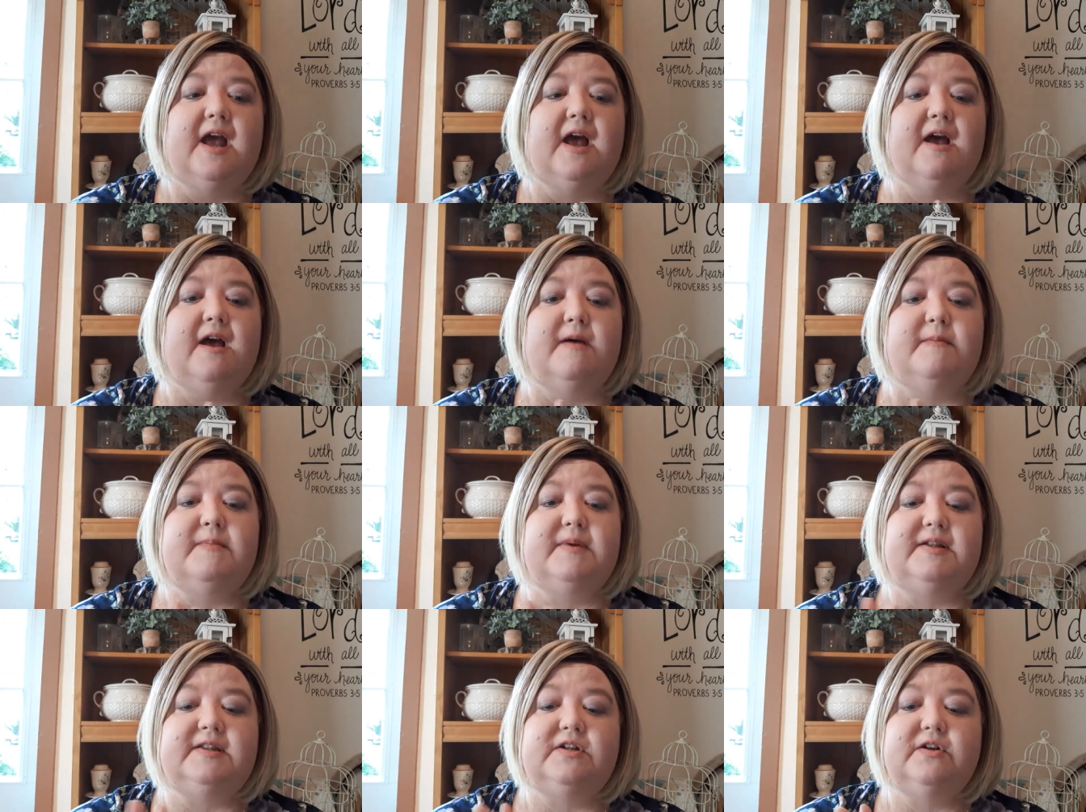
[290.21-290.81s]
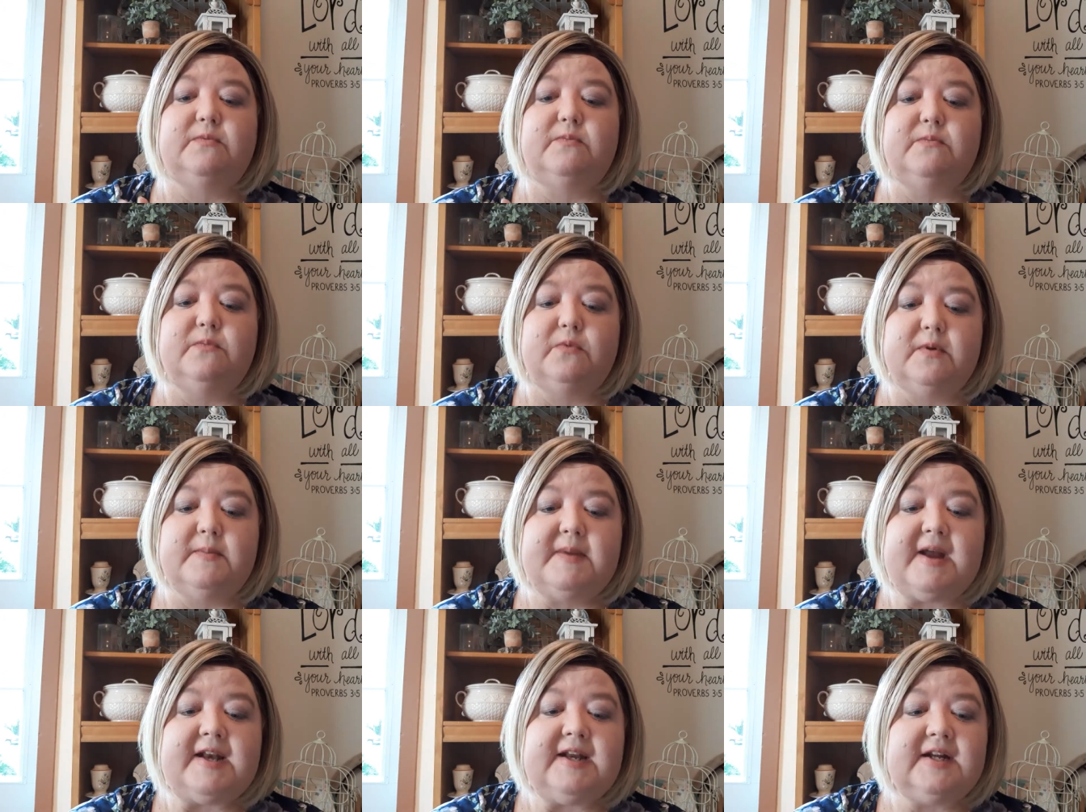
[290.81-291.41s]
um, but their
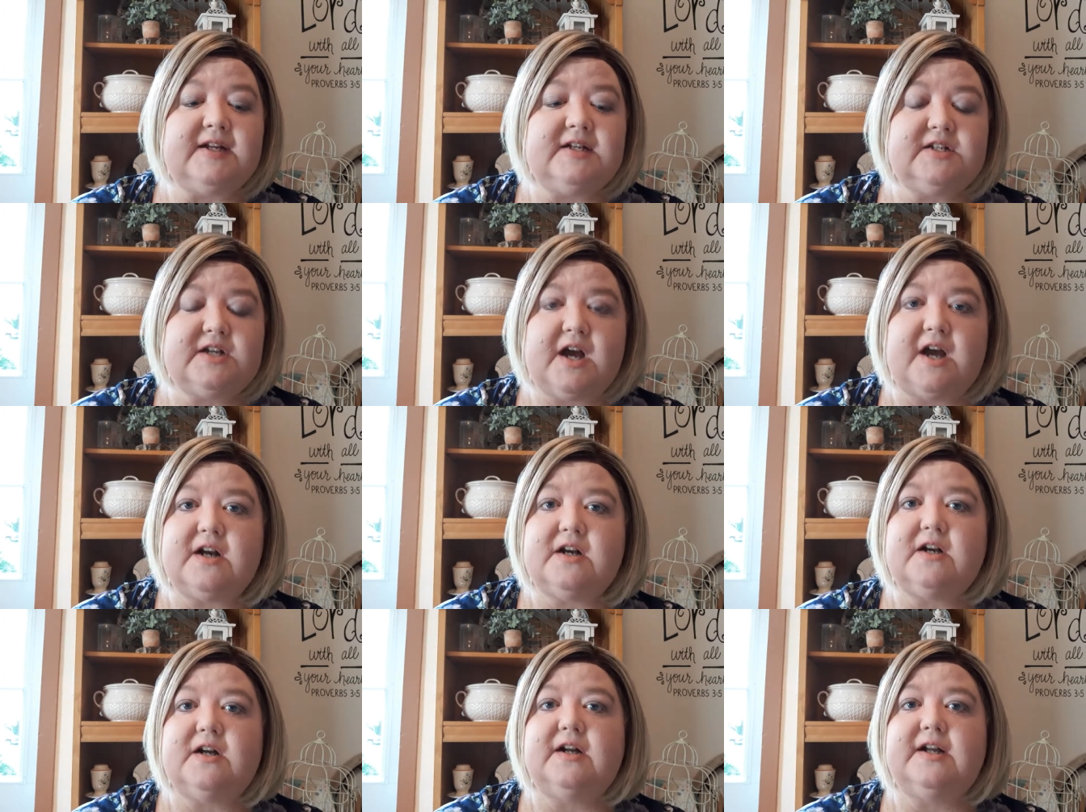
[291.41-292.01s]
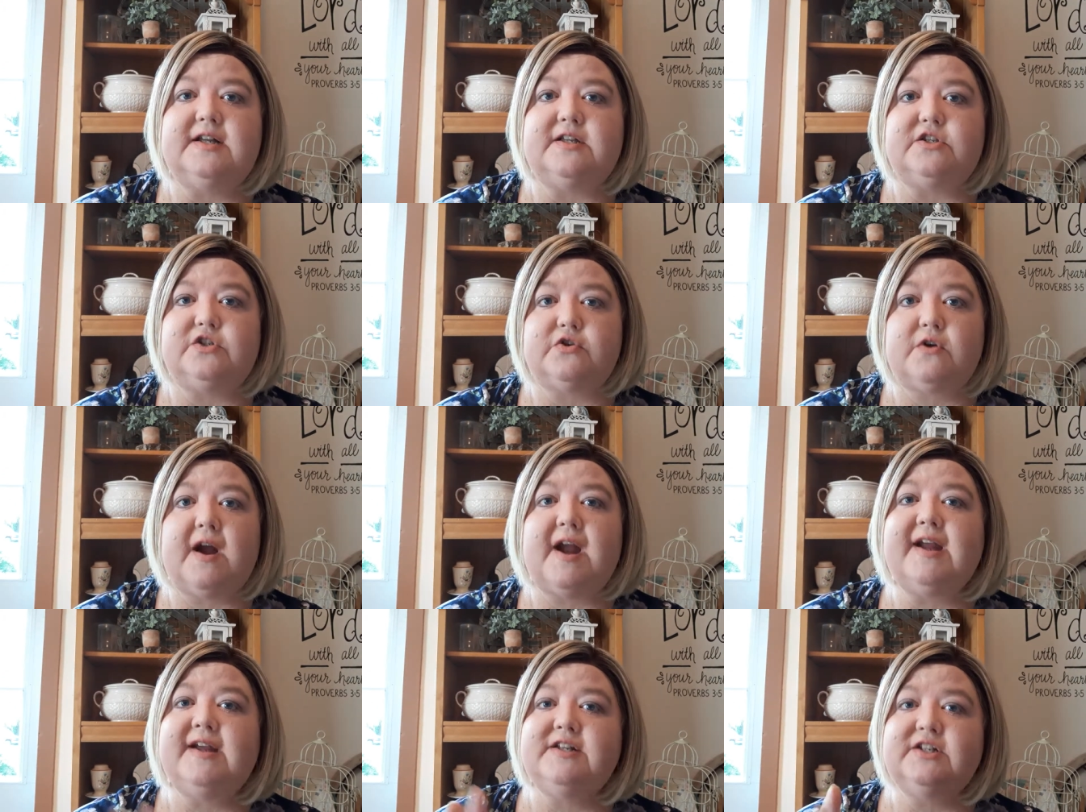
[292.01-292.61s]
remaining daughter is
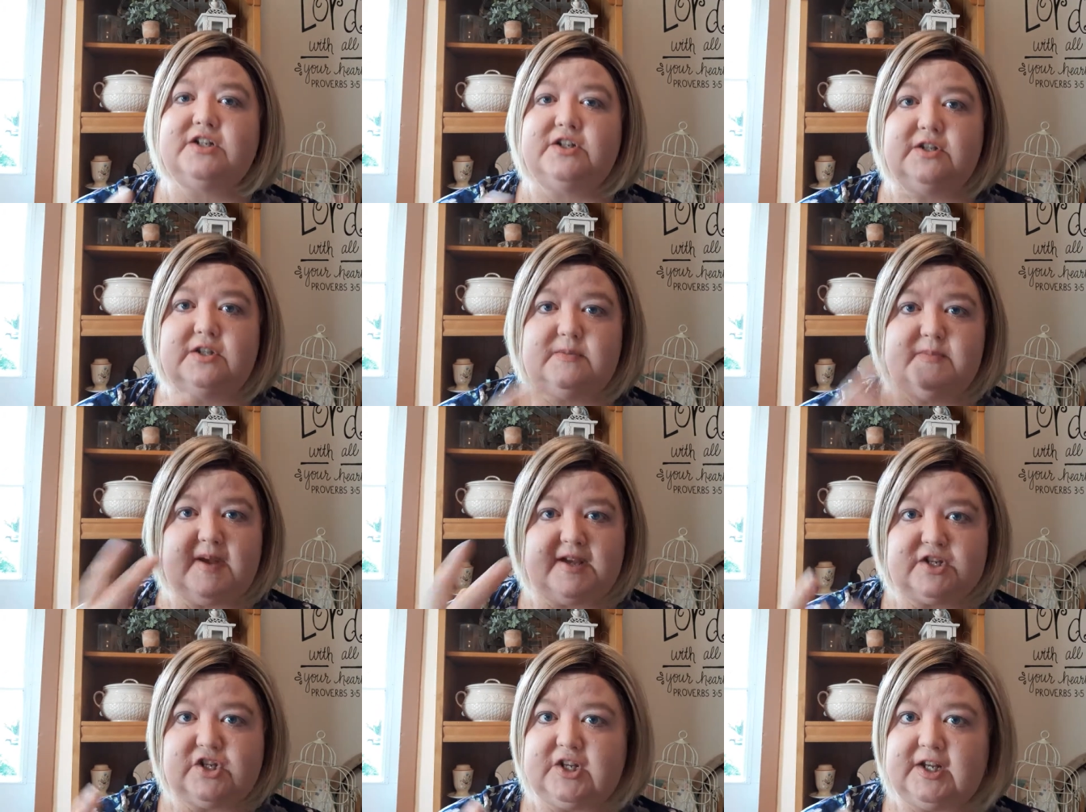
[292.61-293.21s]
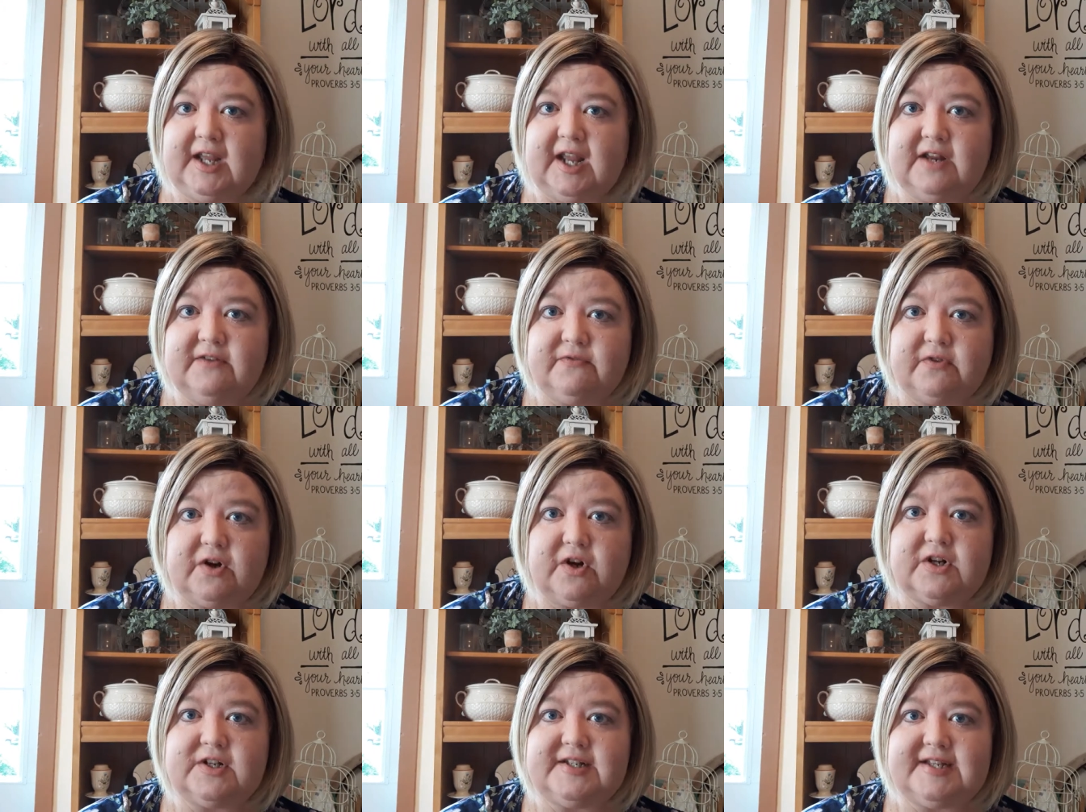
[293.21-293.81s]
trying to do the best she can
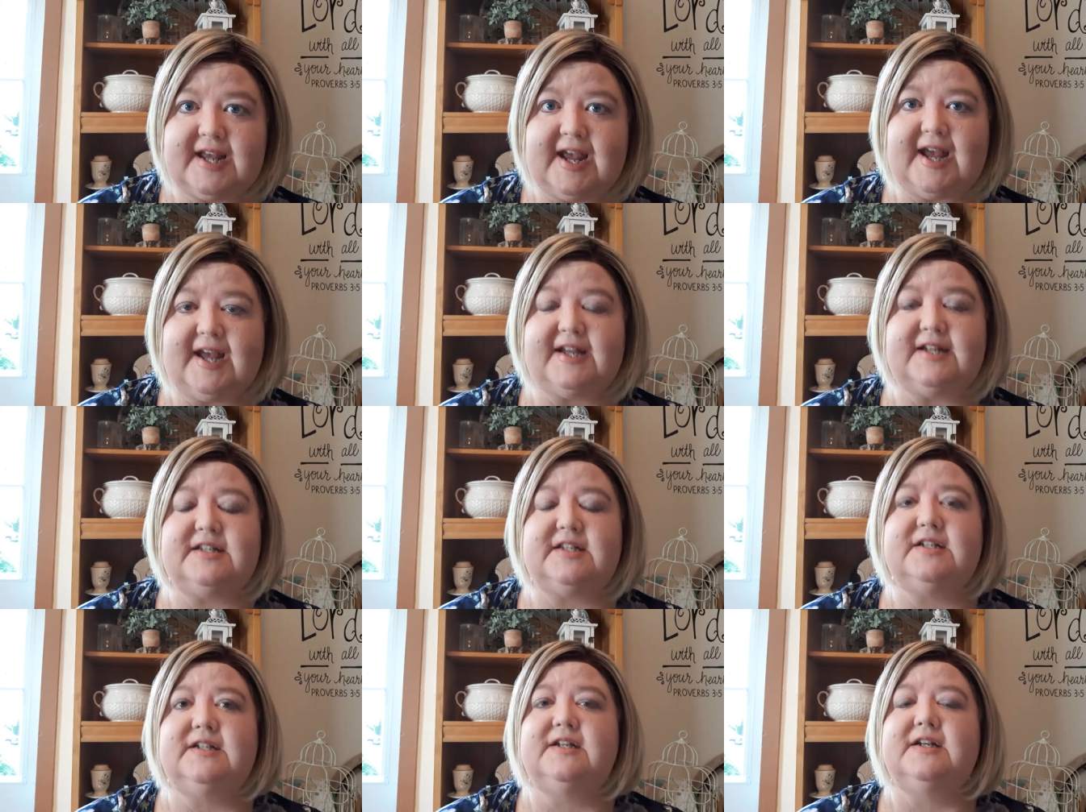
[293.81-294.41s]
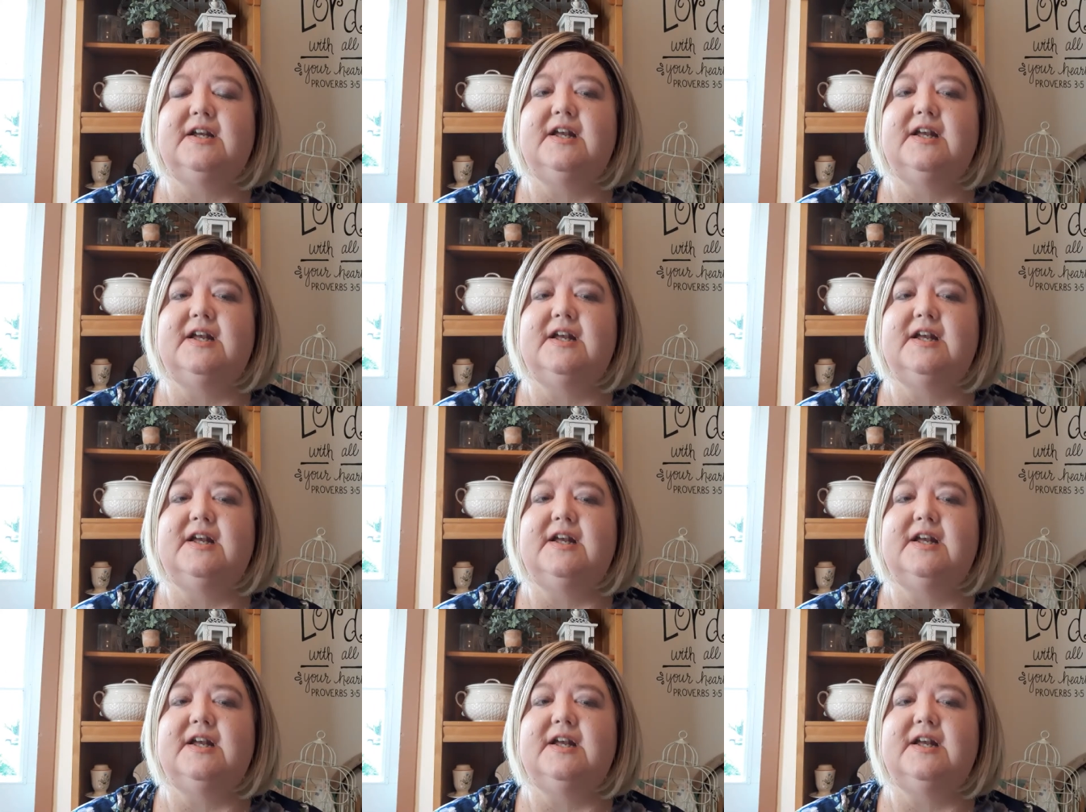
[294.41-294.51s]
for her dad